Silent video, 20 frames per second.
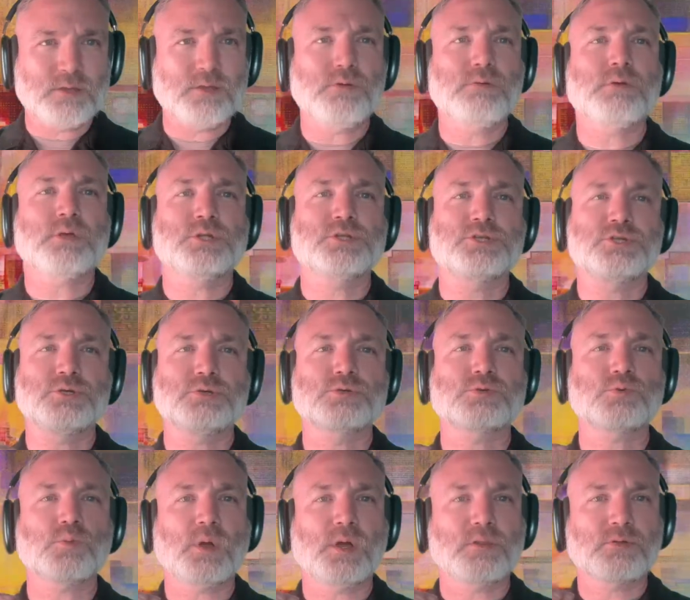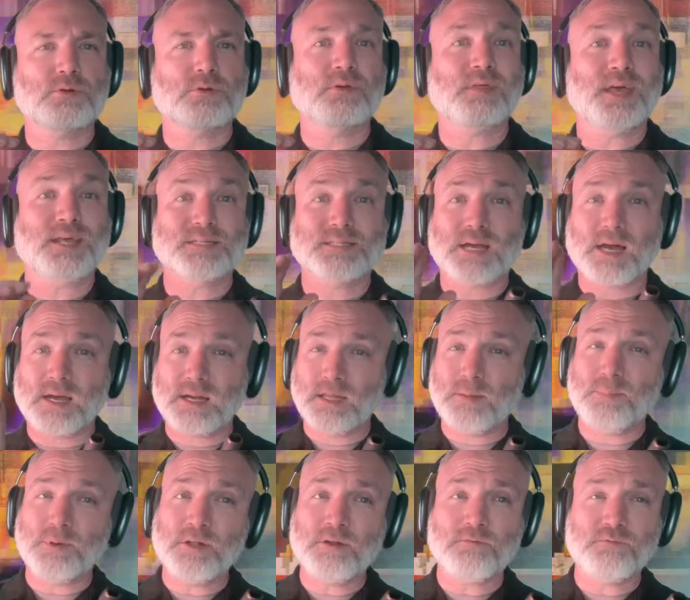you can choose whether that tiny
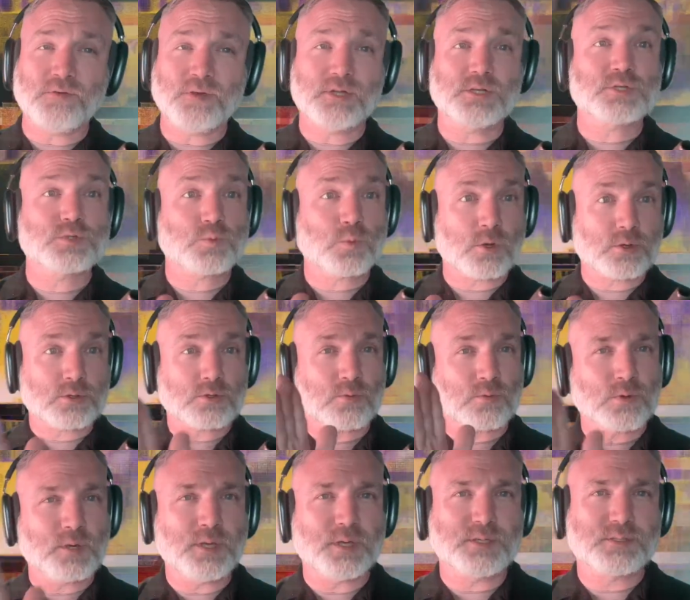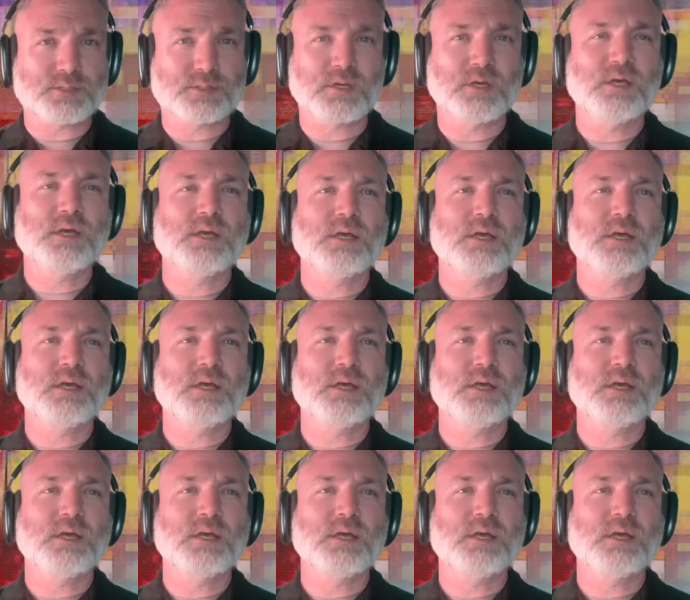benefit is worth the risk.